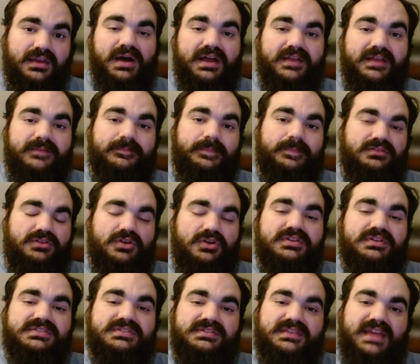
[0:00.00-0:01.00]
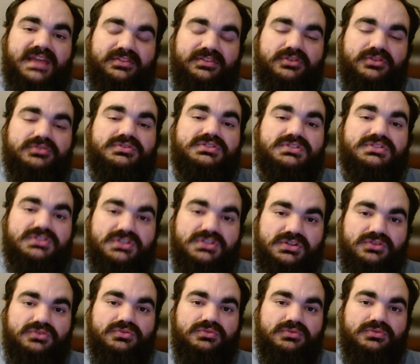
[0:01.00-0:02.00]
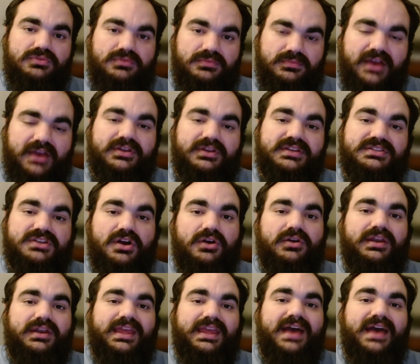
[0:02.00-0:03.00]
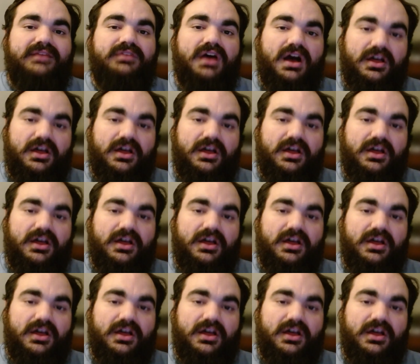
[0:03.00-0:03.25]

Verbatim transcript: But notice that those two areas already have